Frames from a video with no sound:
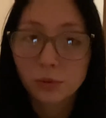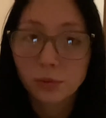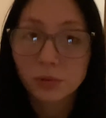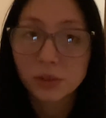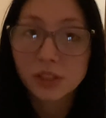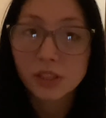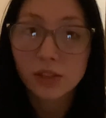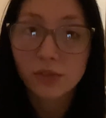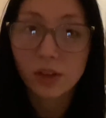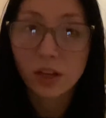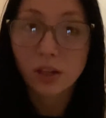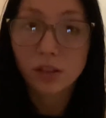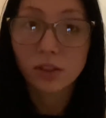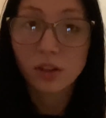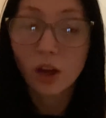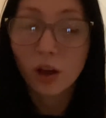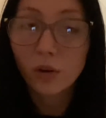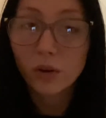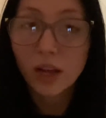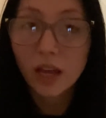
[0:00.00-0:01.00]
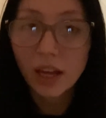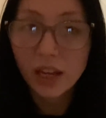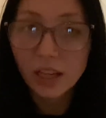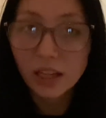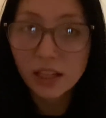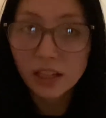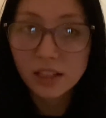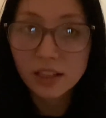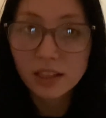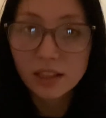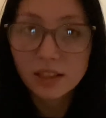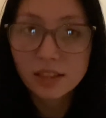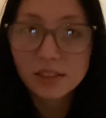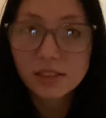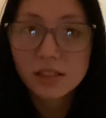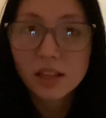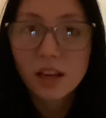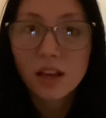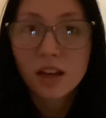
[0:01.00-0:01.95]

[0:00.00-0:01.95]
receiving no AEDs.